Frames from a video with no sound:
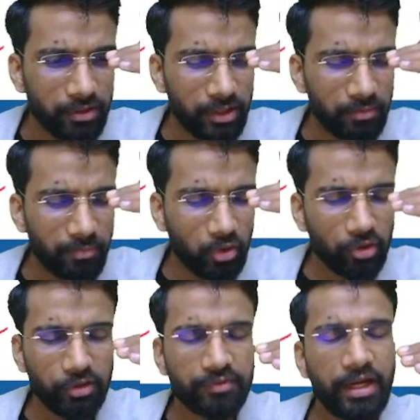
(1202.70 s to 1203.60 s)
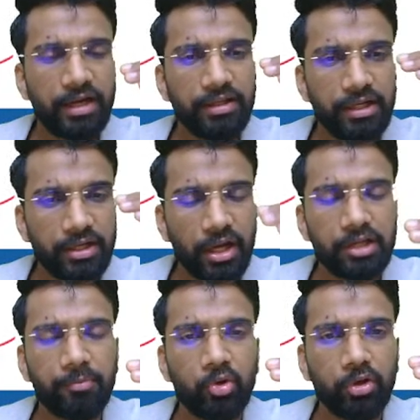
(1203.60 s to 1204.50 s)
the because of that the
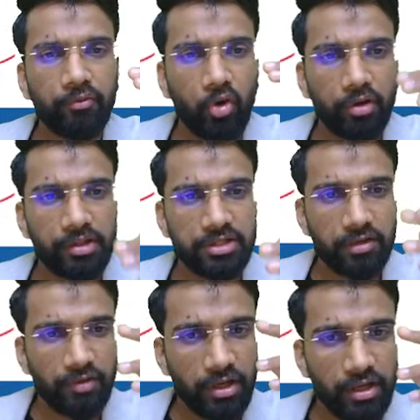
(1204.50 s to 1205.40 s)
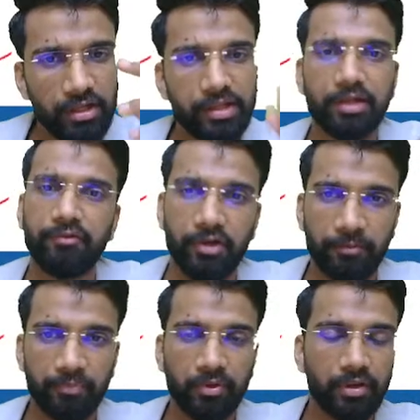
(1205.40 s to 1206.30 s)
transport of oxygen will
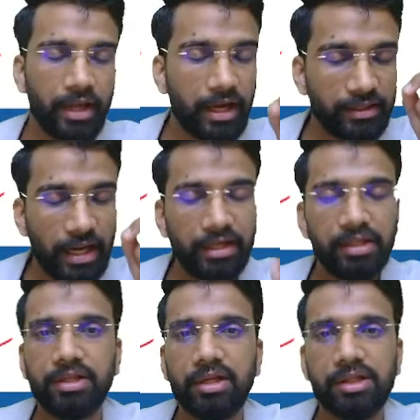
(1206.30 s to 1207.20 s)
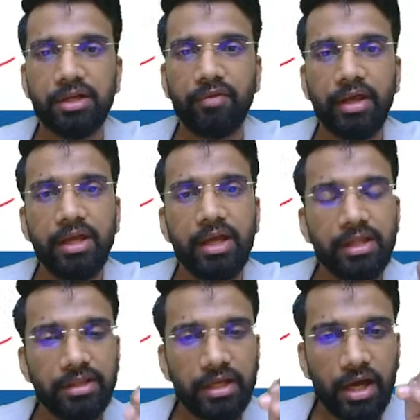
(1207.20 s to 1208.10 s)
suffer, and that is the reason why
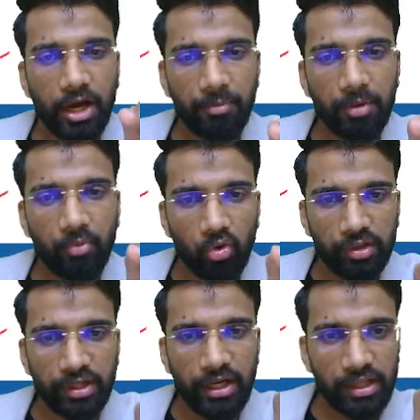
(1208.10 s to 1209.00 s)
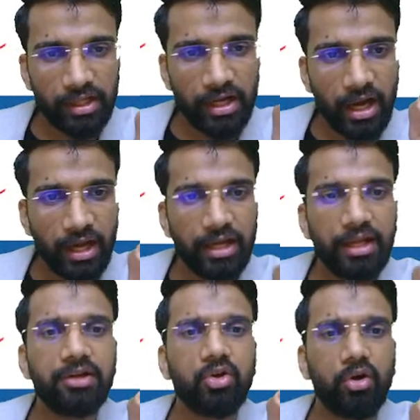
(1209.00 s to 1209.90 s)
the carbon monoxide is a
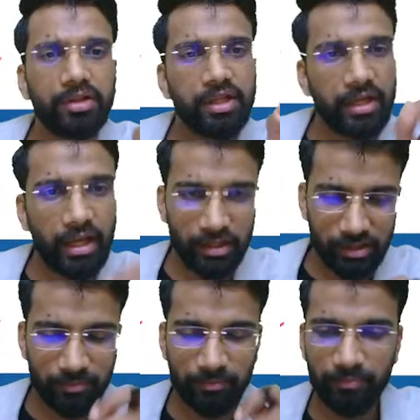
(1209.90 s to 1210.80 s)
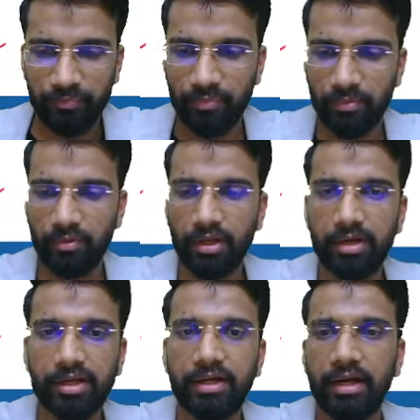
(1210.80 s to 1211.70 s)
highly toxic gas.
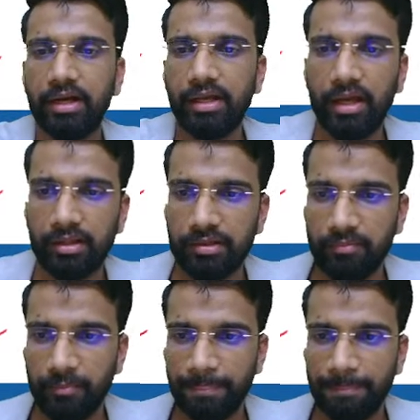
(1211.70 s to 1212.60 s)
Okay, it's a deadly gas.